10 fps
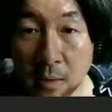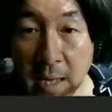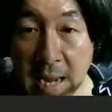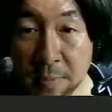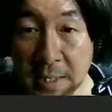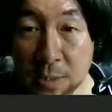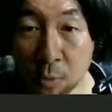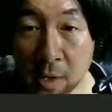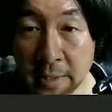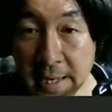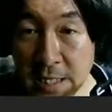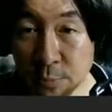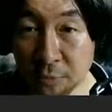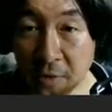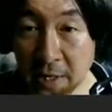APD1 is
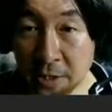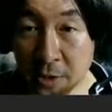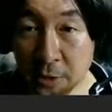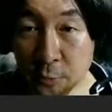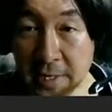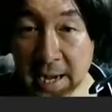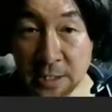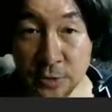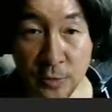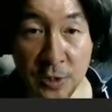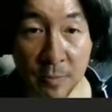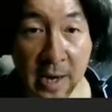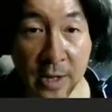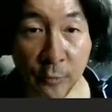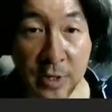providing concrete answers to
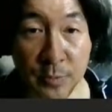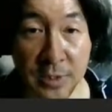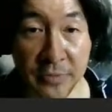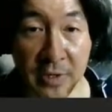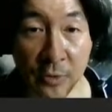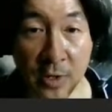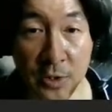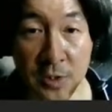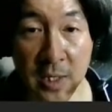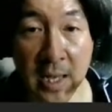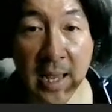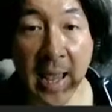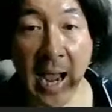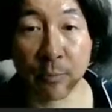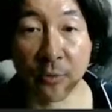my three specific questions
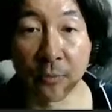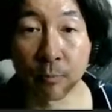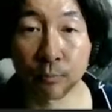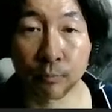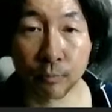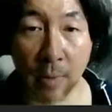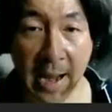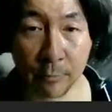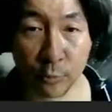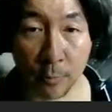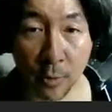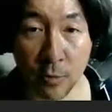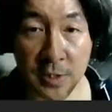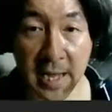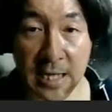and
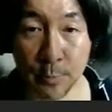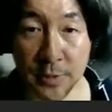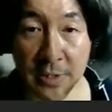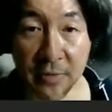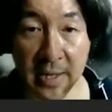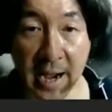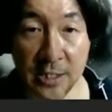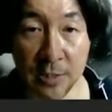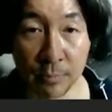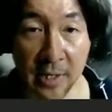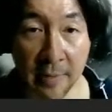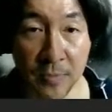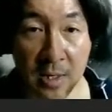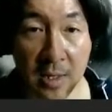proposing a specific action plan.